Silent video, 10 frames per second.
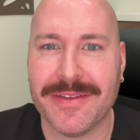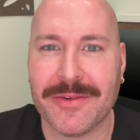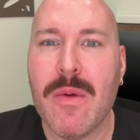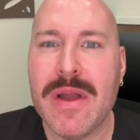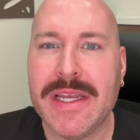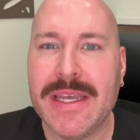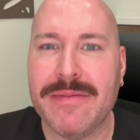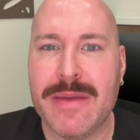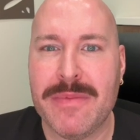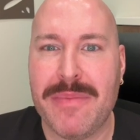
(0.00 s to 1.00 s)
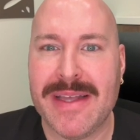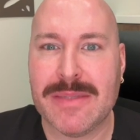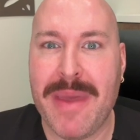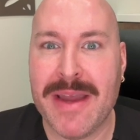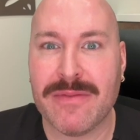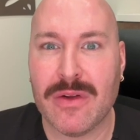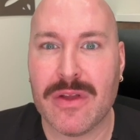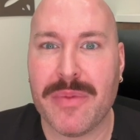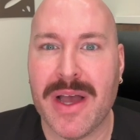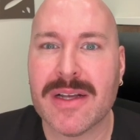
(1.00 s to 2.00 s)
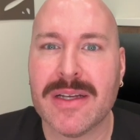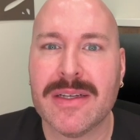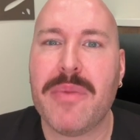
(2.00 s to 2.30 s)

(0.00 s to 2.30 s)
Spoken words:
I want to give them the best bang for their buck,